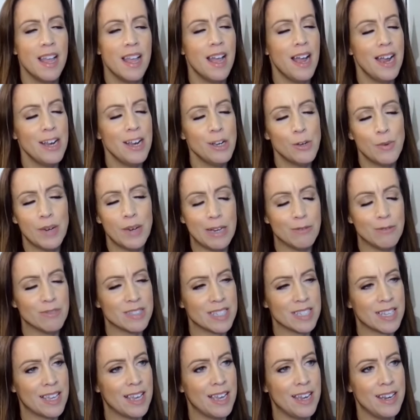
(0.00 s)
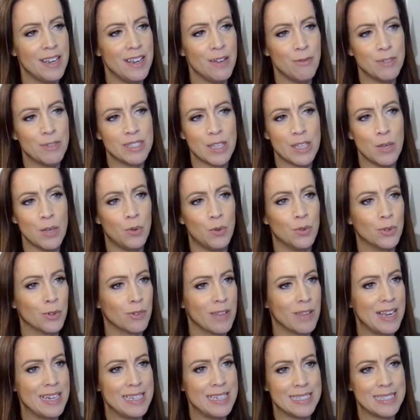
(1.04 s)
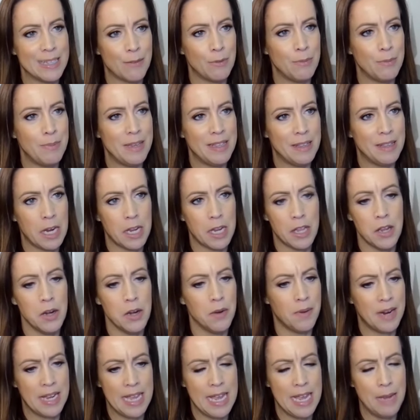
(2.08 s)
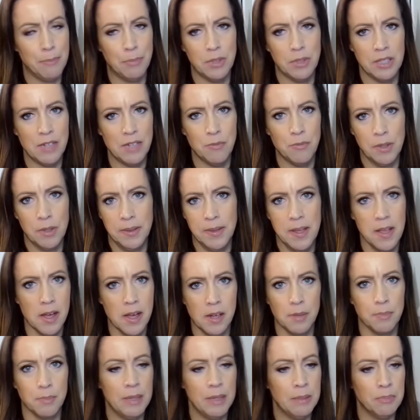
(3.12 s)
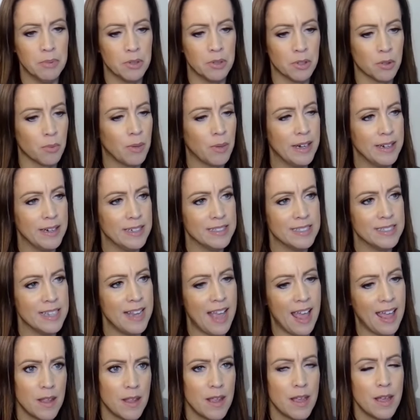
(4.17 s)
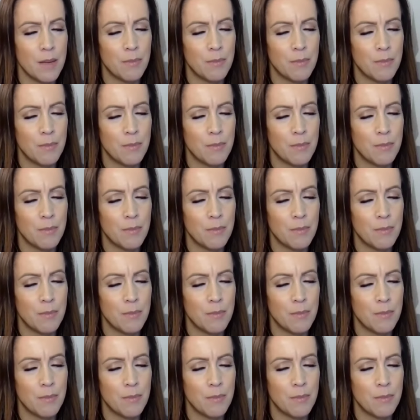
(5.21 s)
I know when I was a kid, it was the older ladies that would be like, you know, I can't believe what the young people are wearing today.